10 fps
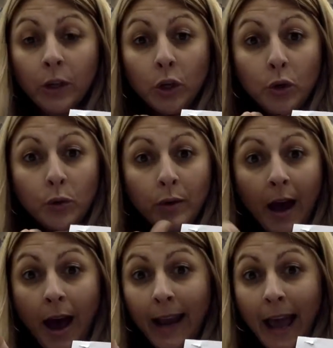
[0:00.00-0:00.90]
You do
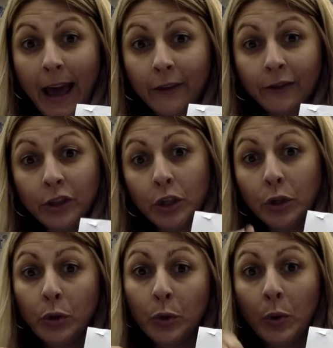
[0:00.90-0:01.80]
not have
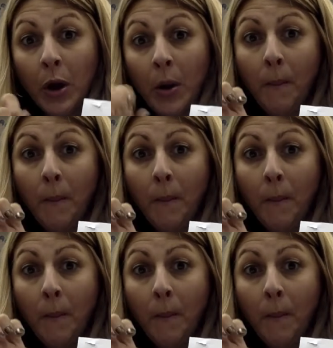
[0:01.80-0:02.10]
to